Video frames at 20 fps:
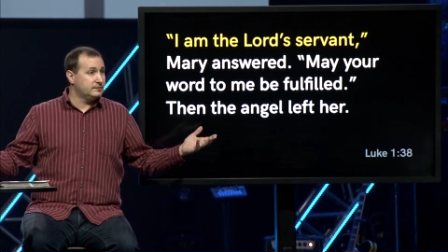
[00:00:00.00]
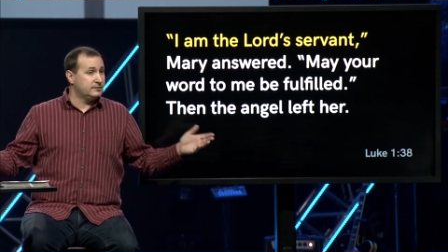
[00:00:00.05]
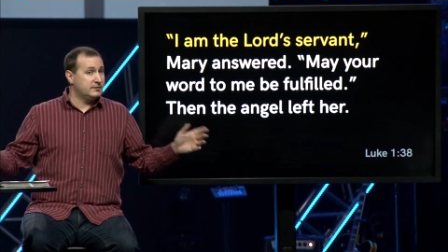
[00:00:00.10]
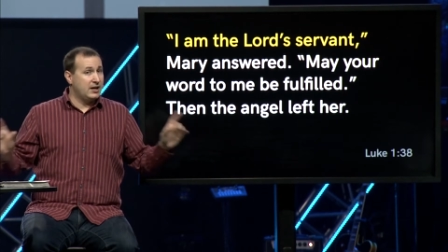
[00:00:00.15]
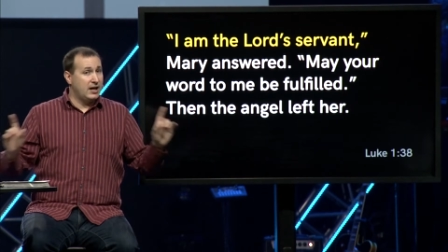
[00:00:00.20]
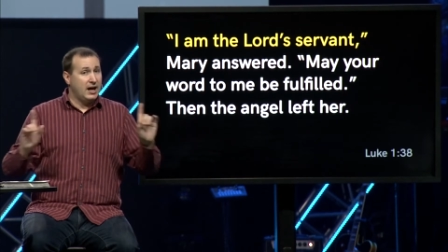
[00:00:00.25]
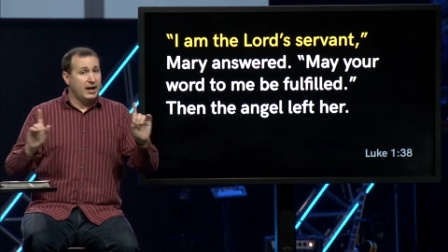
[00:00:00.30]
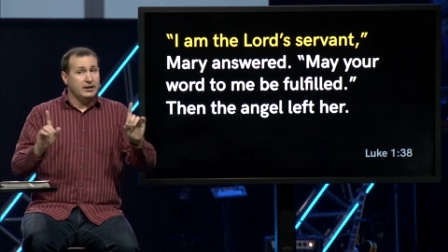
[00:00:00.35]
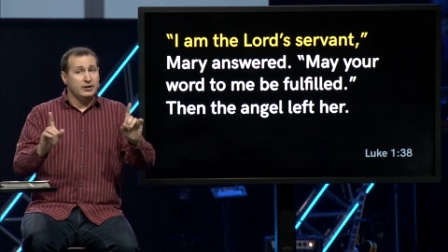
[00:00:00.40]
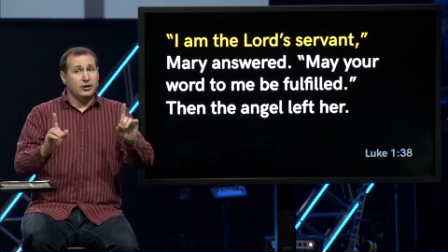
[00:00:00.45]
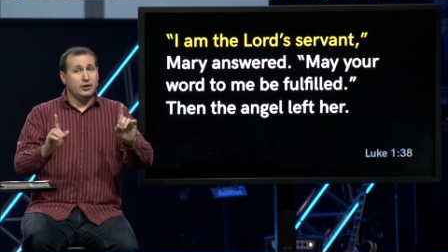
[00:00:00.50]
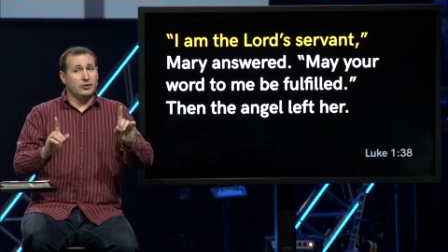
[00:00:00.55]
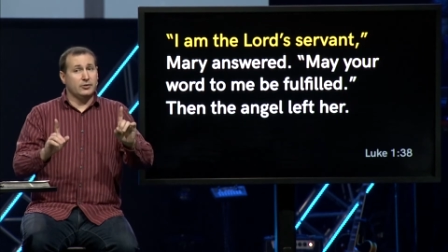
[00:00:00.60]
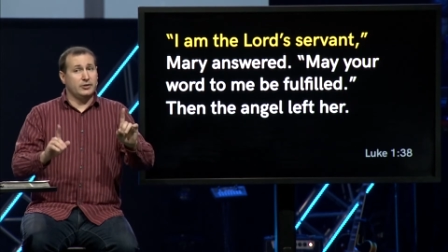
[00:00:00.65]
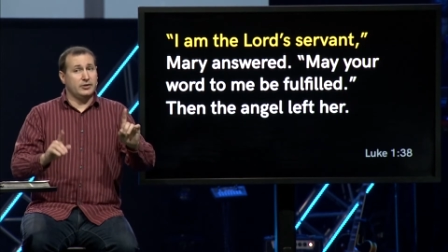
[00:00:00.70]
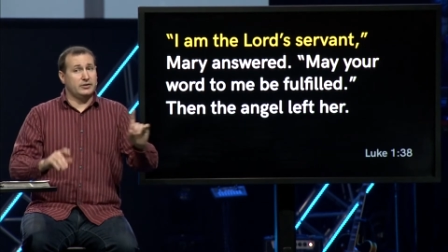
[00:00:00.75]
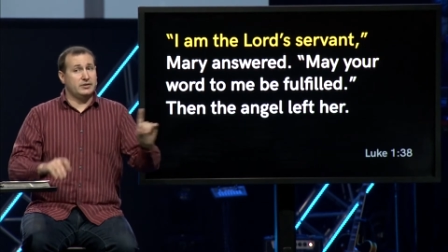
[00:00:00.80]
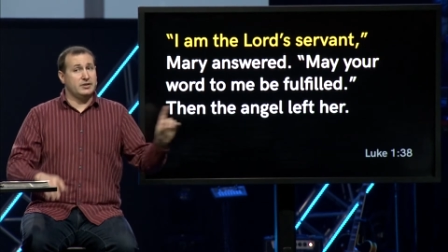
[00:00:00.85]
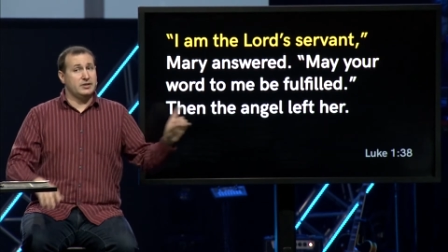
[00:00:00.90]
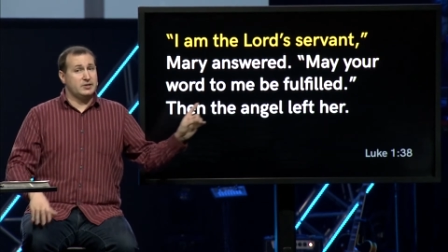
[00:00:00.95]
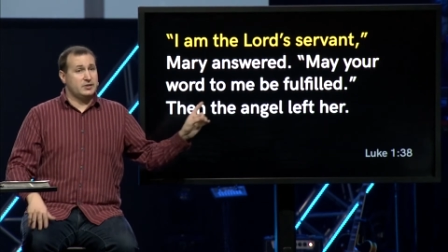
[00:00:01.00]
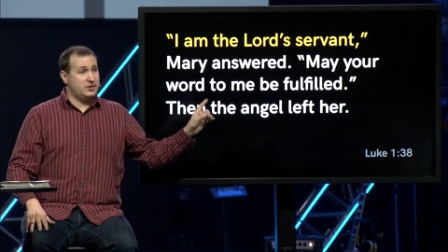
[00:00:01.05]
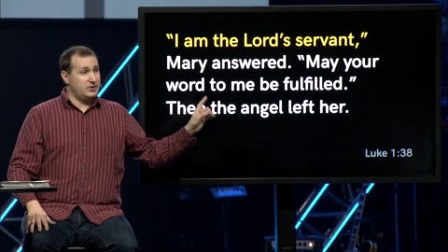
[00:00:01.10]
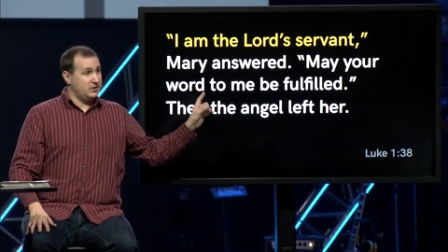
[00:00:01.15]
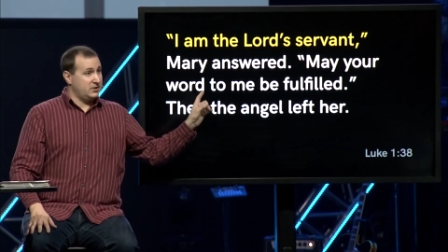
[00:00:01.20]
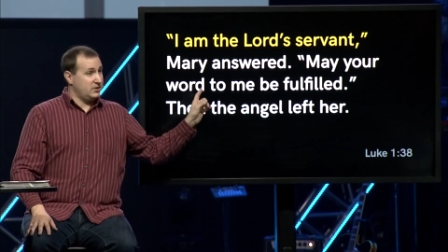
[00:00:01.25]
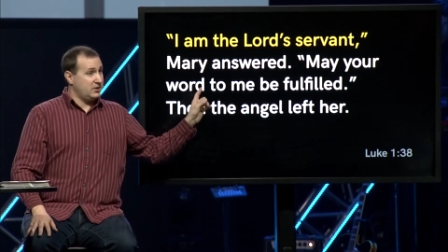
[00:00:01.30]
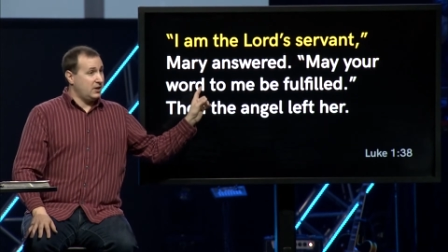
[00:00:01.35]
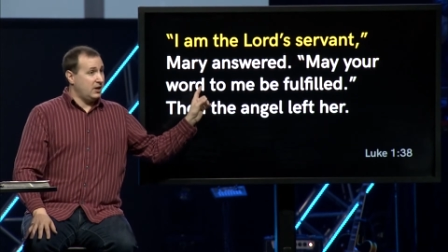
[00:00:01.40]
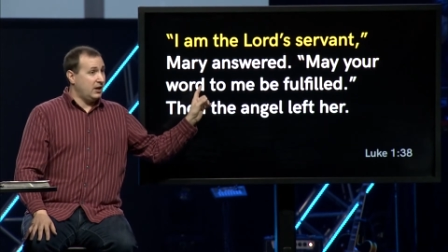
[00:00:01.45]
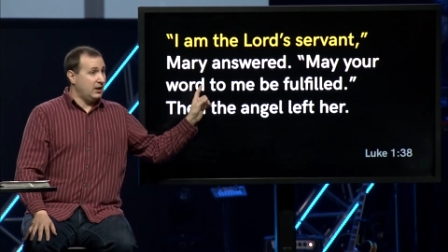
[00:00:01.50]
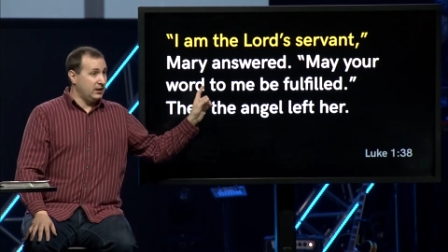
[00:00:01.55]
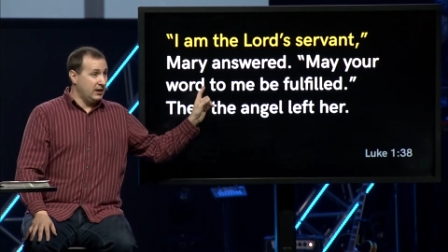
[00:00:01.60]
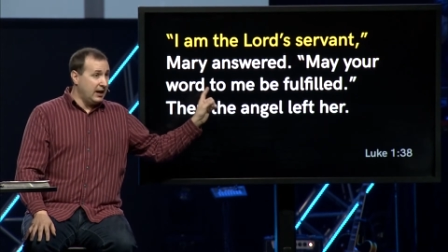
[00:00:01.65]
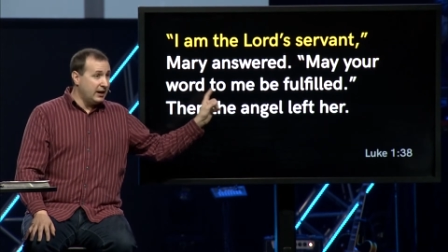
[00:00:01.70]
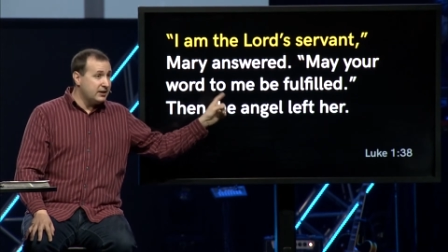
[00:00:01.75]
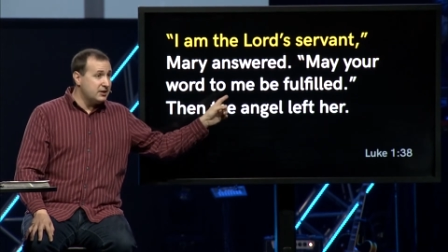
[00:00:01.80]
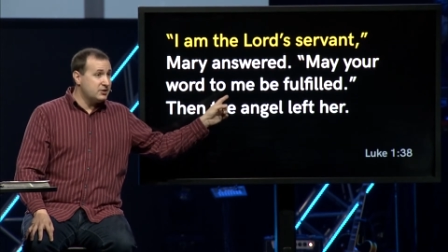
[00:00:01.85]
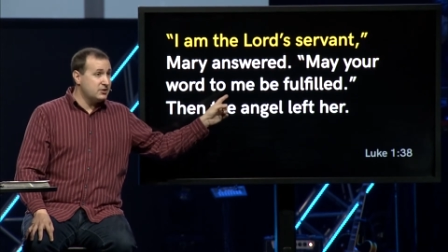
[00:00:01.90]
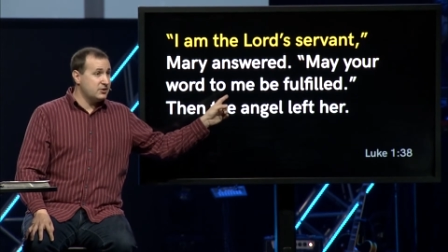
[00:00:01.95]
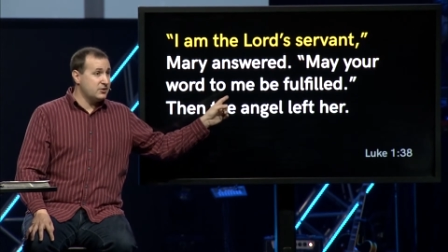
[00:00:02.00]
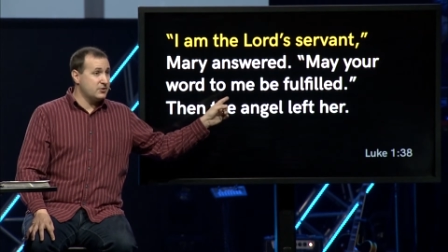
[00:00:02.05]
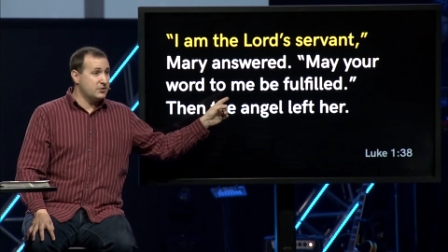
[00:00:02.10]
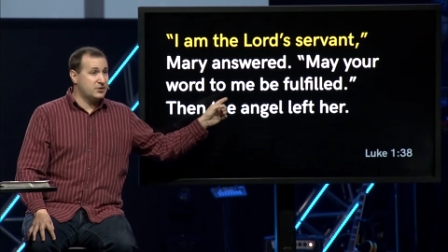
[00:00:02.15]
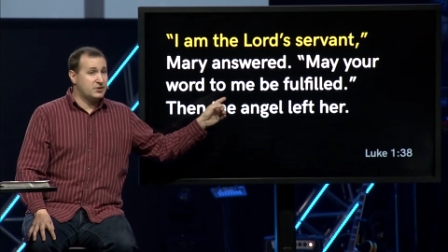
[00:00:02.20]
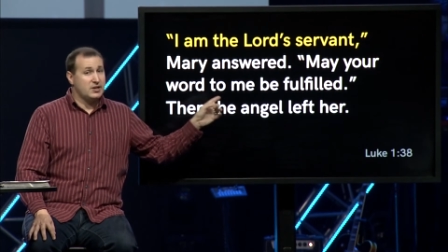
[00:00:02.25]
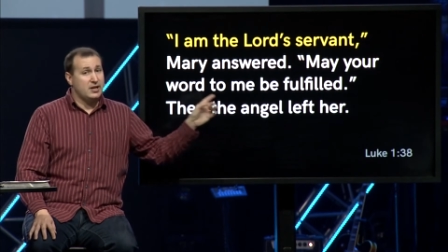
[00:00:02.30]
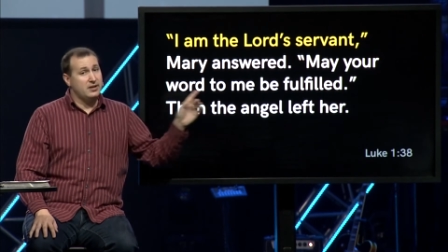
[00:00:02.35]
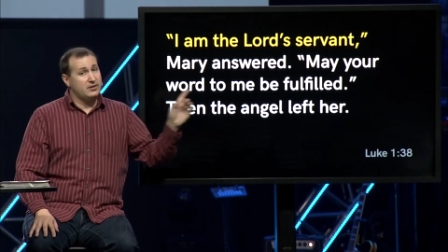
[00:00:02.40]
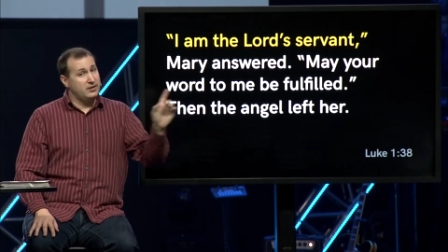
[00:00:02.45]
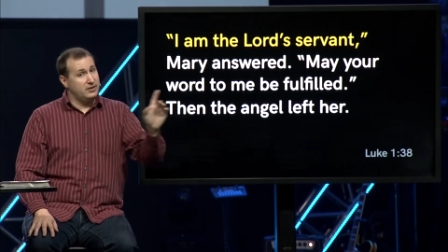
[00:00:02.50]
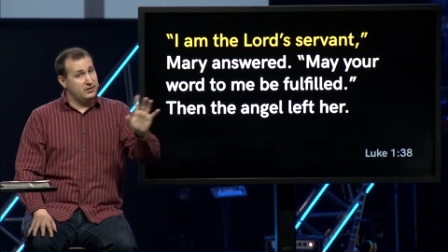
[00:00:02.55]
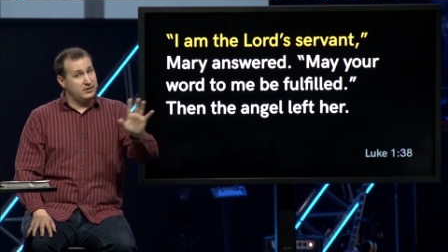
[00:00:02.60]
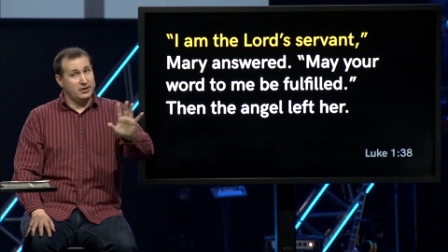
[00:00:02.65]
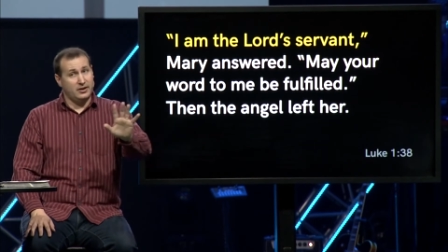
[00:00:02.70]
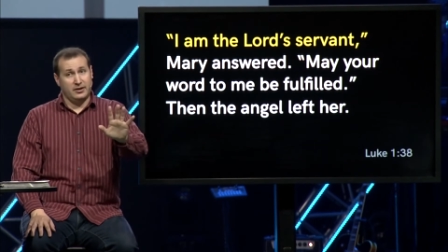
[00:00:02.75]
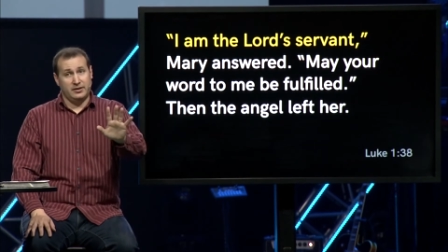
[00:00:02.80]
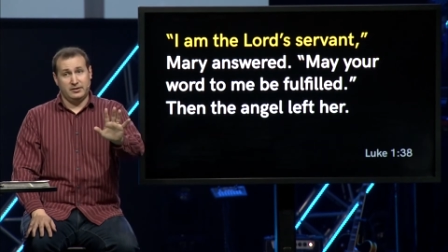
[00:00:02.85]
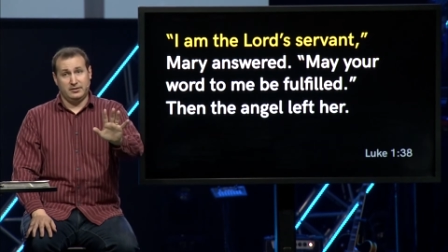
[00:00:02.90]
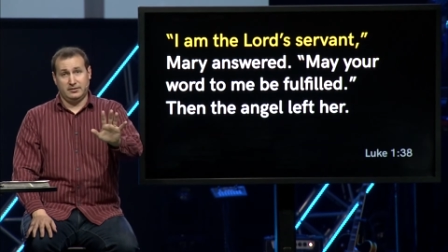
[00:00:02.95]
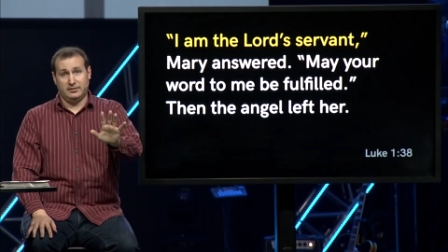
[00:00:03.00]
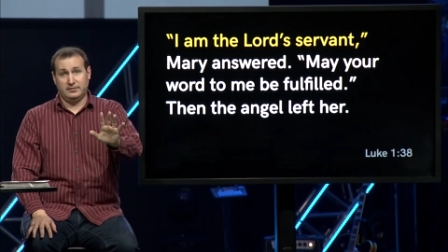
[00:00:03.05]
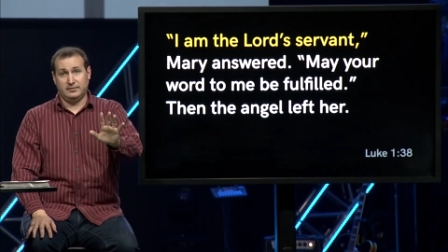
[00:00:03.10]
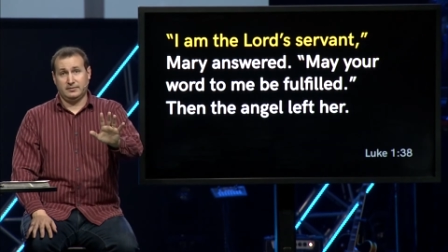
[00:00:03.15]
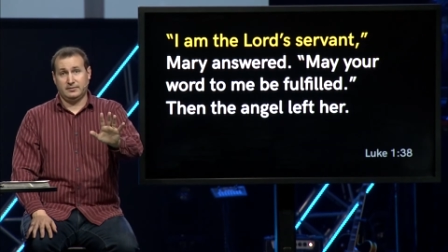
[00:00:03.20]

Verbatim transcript: Now, I know that this is a lot easier said than done,